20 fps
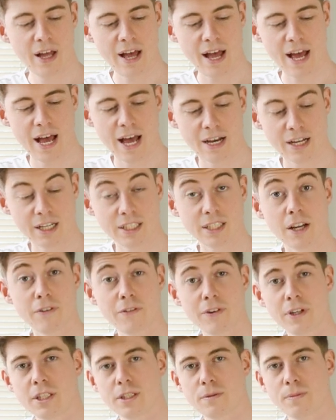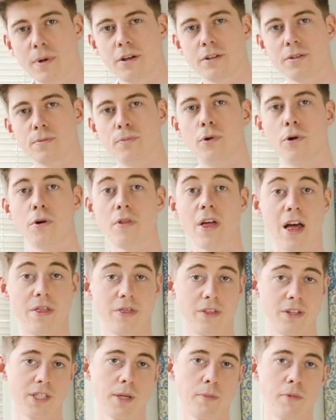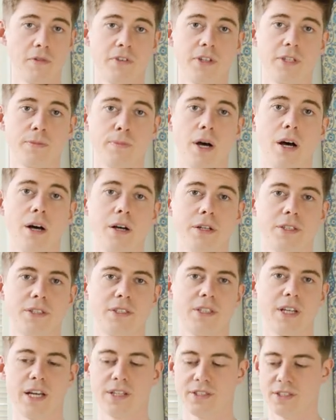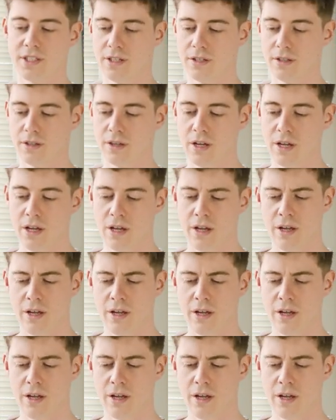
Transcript: And it definitely smells more than the sum of its parts, as in